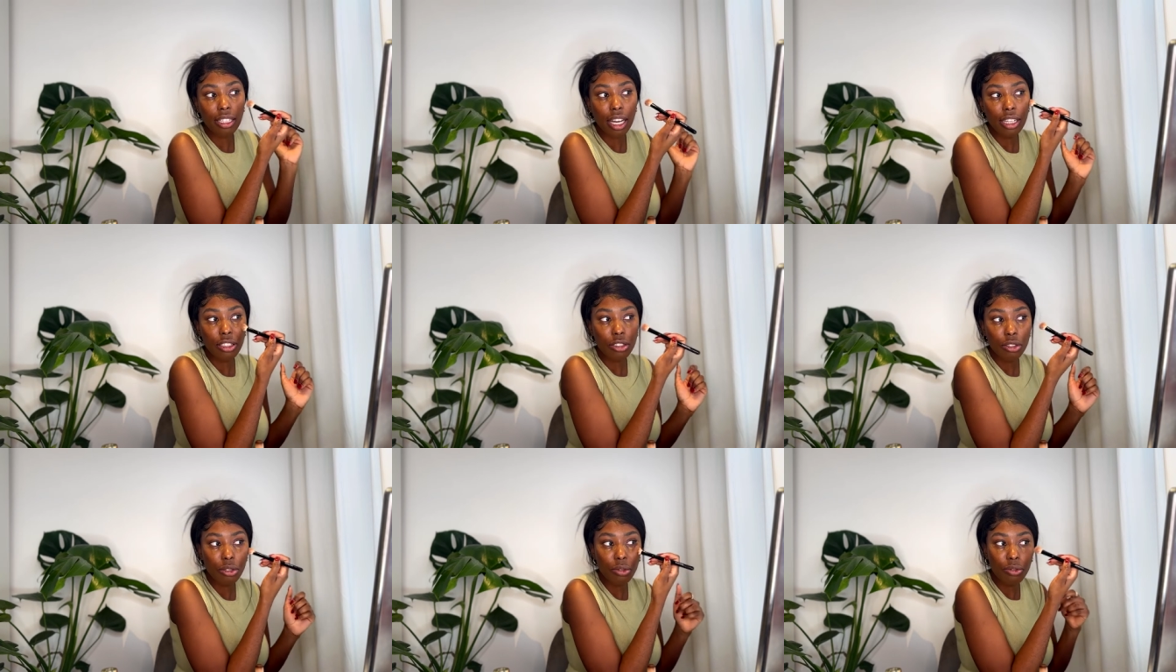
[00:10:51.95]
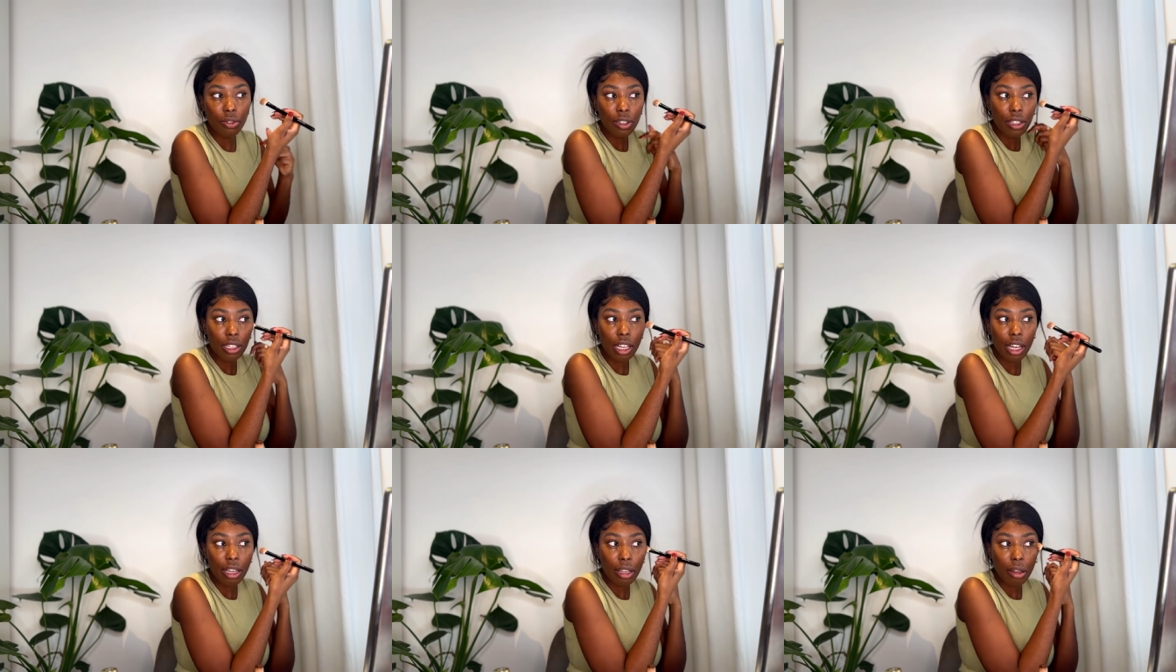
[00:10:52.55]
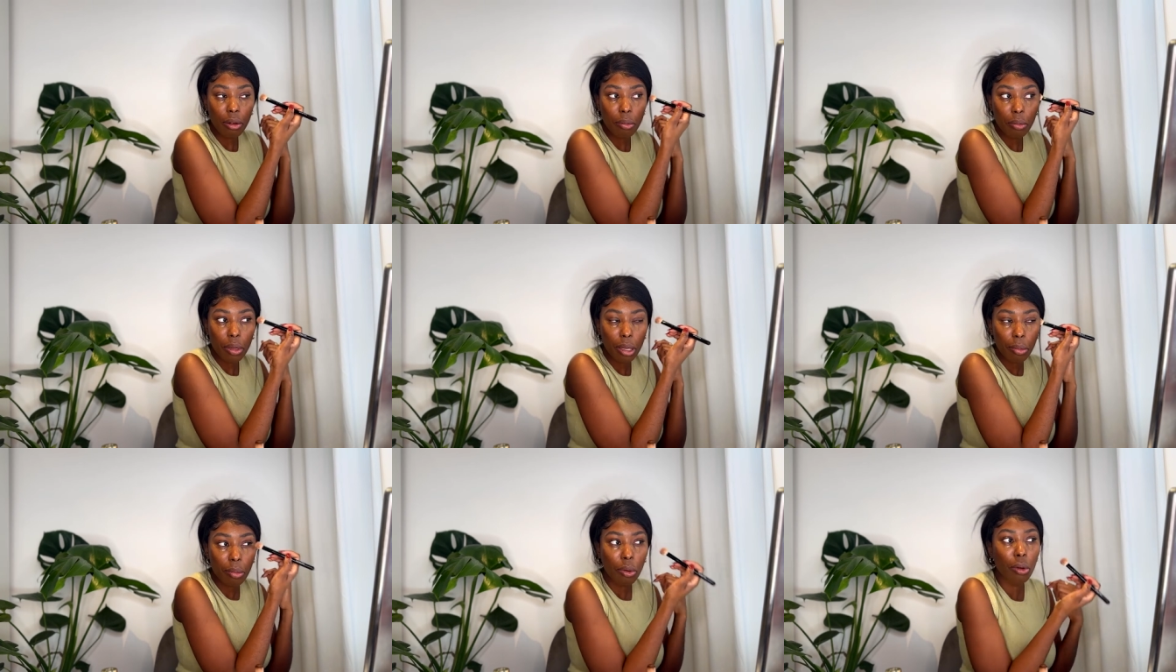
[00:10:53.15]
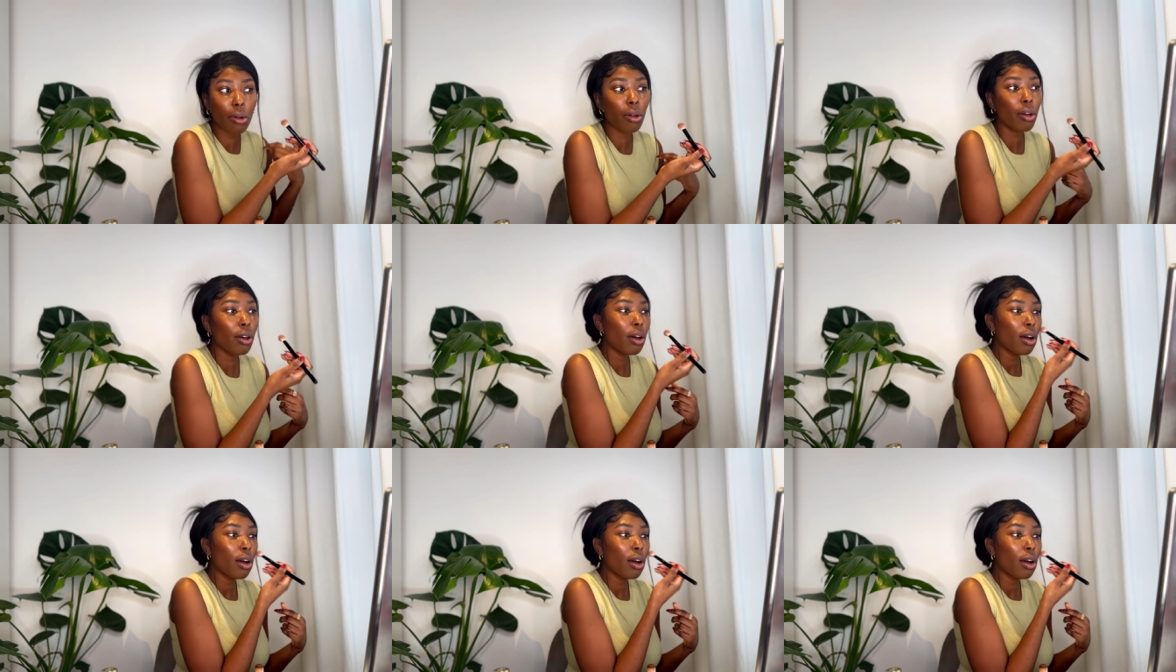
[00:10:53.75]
I do feel like people